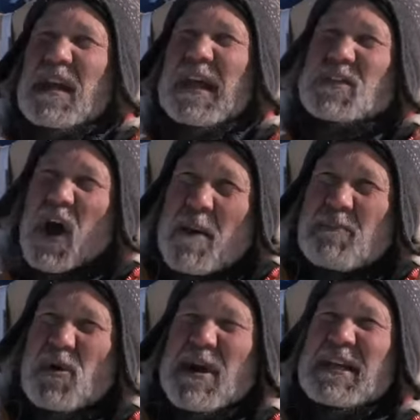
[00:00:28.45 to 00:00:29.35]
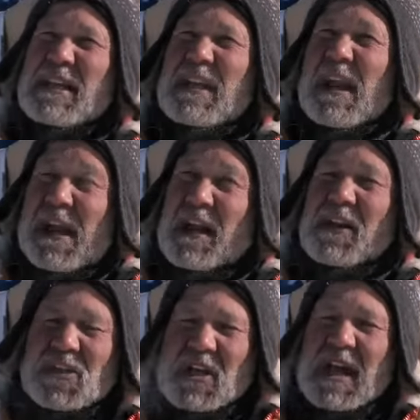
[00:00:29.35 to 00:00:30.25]
has operated, and
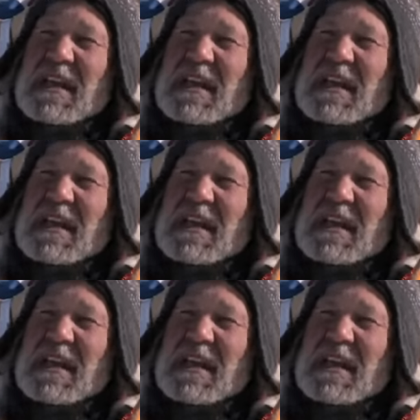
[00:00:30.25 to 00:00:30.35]
understand